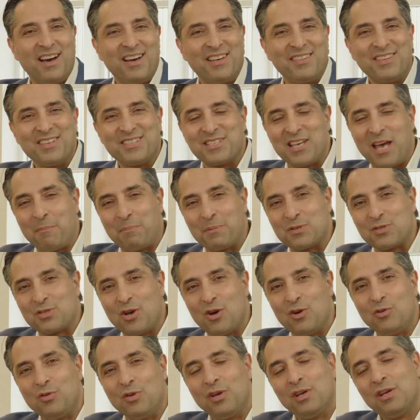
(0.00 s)
this
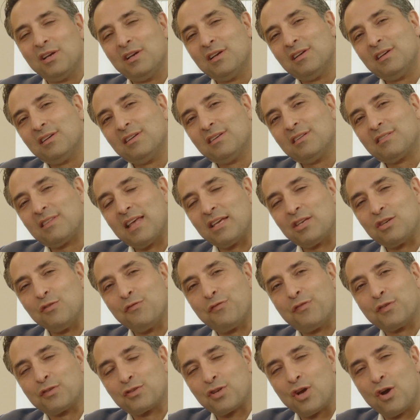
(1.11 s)
episode. Thank you
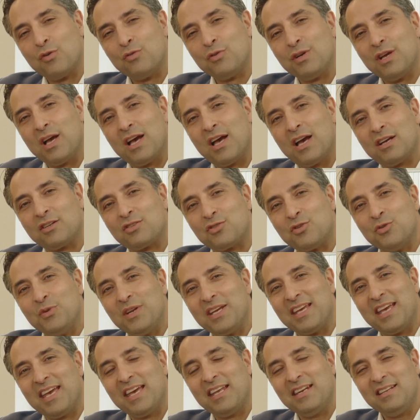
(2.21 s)
for
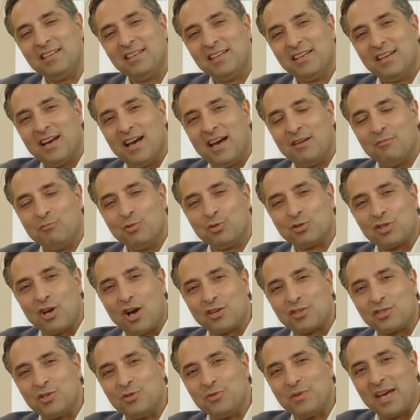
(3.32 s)
tuning in, and we'll
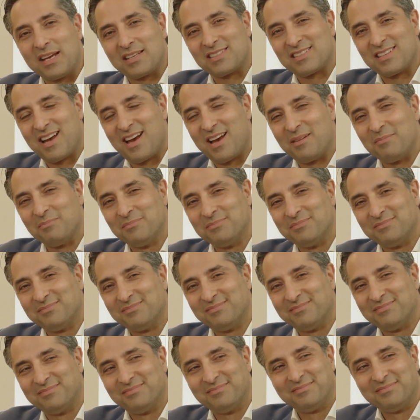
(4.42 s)
talk to you next time.